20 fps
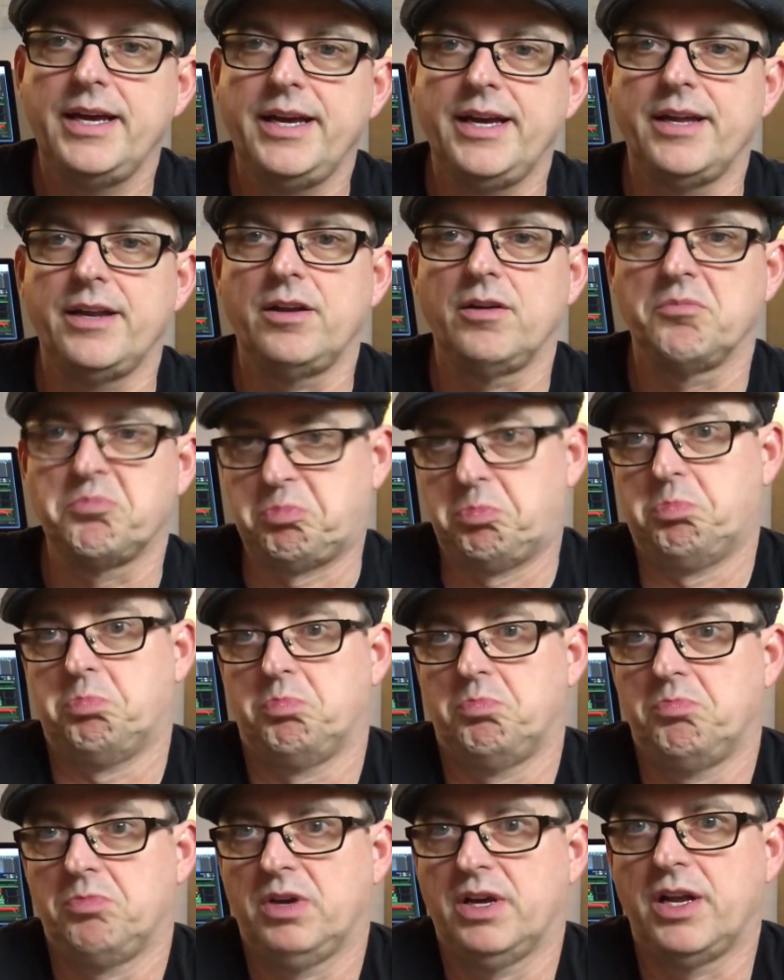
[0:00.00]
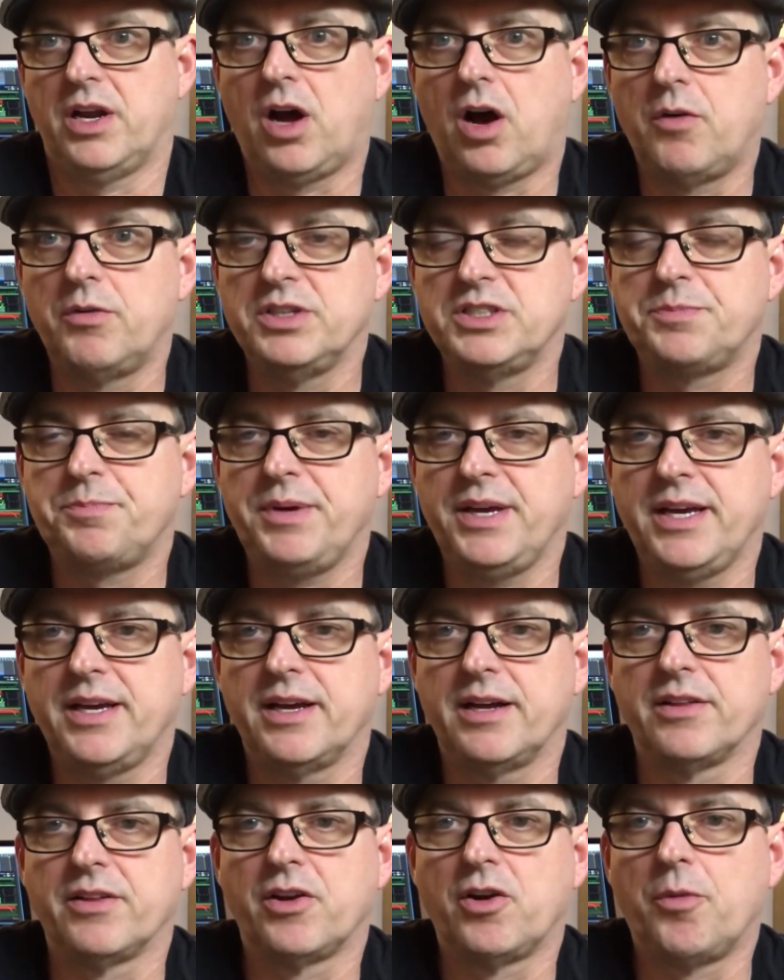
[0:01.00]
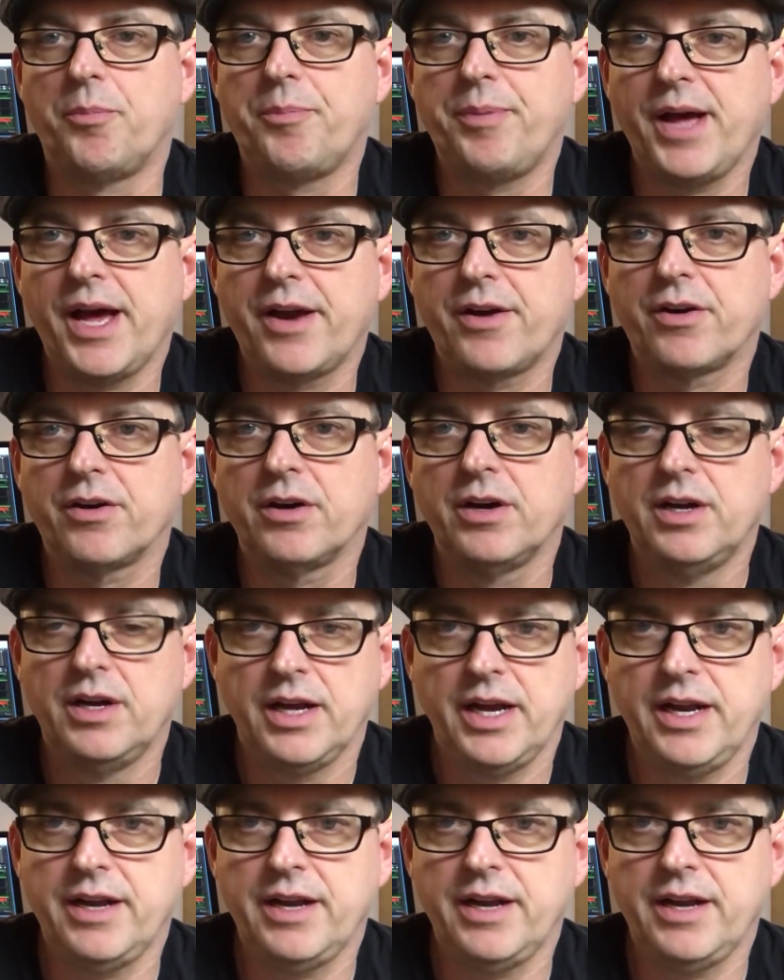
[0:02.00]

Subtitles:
It can always be a little better.